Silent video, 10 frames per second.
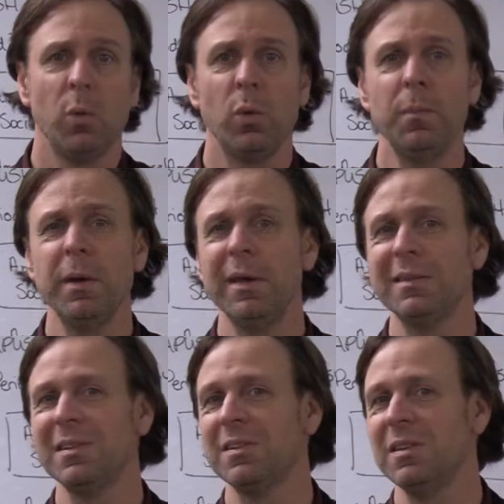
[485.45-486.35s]
we
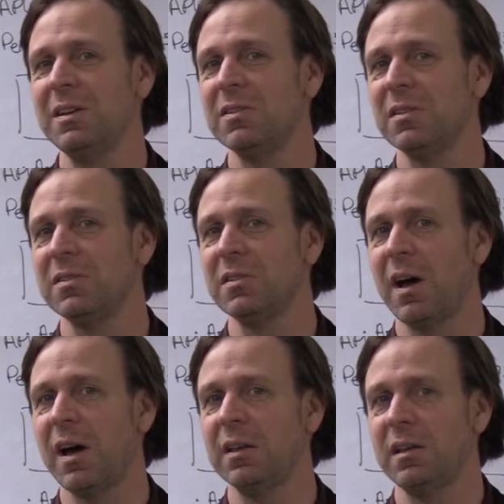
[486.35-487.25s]
begin to see
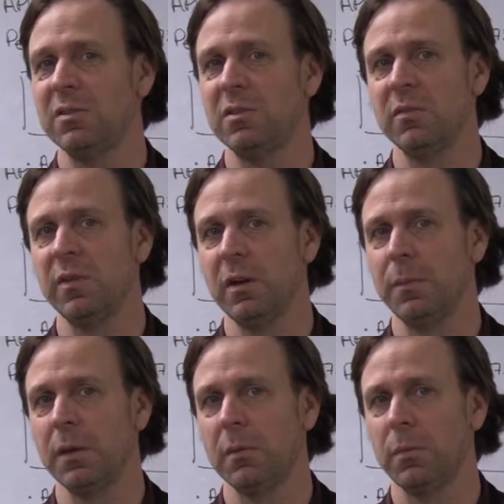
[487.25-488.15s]
societies
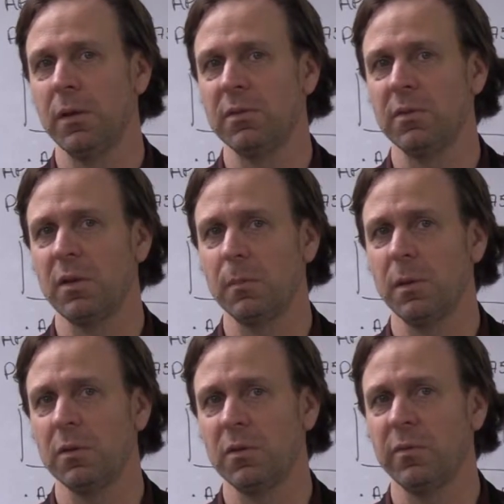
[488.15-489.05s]
developing in places like
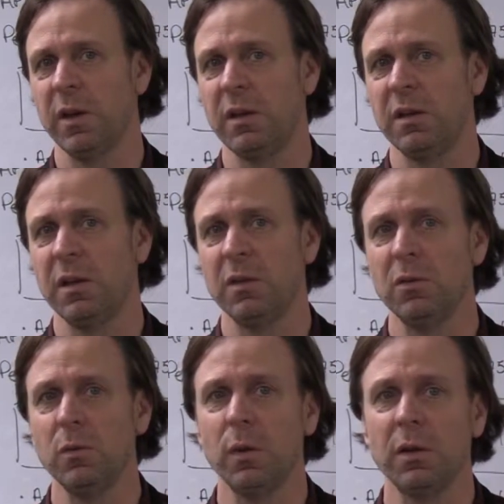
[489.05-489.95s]
Pennsylvania and
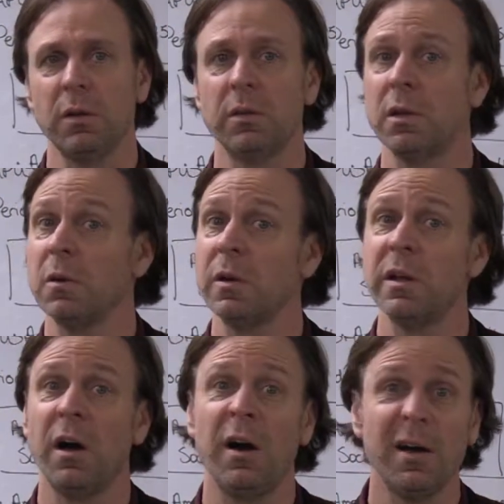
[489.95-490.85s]
New England that are
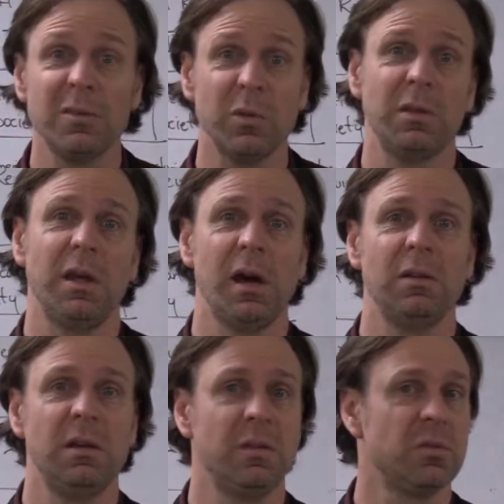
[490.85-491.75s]
at odds with the
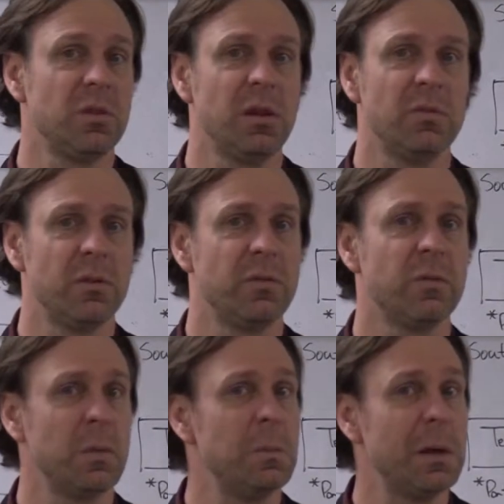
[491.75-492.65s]
idea of slavery
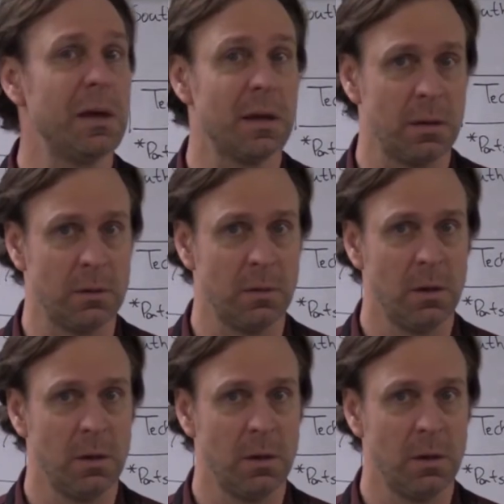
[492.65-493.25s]
from the beginning.